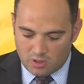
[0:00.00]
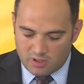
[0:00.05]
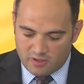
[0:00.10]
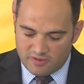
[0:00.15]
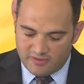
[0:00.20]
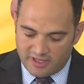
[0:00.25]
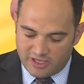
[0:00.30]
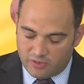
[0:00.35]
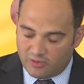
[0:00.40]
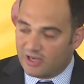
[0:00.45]

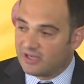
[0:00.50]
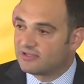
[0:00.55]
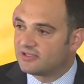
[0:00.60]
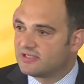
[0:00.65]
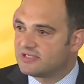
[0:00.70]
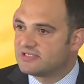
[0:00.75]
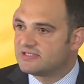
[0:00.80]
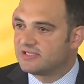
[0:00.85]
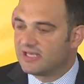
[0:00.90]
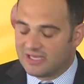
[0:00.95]
the United
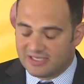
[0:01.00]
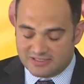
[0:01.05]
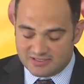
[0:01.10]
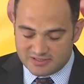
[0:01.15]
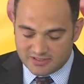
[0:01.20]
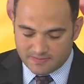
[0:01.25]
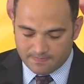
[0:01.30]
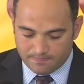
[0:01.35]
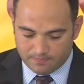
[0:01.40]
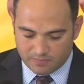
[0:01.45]

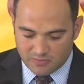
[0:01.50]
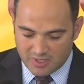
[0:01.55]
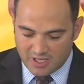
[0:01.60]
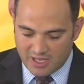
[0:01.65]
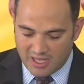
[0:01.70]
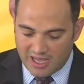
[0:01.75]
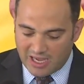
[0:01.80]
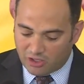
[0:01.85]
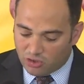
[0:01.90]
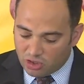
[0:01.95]
States,
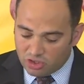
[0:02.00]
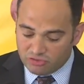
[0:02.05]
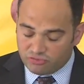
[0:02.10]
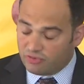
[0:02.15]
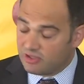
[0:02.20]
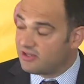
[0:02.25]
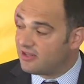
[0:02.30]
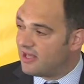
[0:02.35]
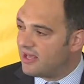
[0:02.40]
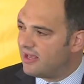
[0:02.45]
a
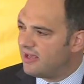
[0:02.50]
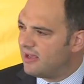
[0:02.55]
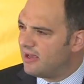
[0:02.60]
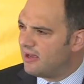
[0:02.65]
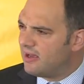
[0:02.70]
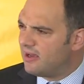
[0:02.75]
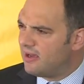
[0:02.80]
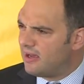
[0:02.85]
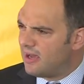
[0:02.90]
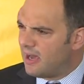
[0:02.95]
country they
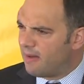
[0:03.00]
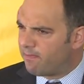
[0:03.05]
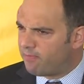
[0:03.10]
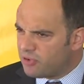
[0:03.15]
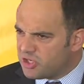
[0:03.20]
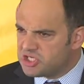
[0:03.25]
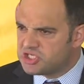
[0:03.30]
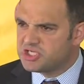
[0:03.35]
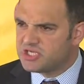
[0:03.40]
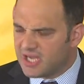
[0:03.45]

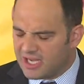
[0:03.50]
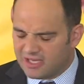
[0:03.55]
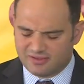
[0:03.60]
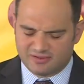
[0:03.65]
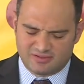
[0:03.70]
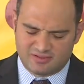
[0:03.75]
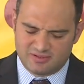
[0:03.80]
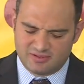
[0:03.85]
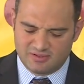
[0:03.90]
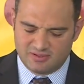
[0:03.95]
appreciate,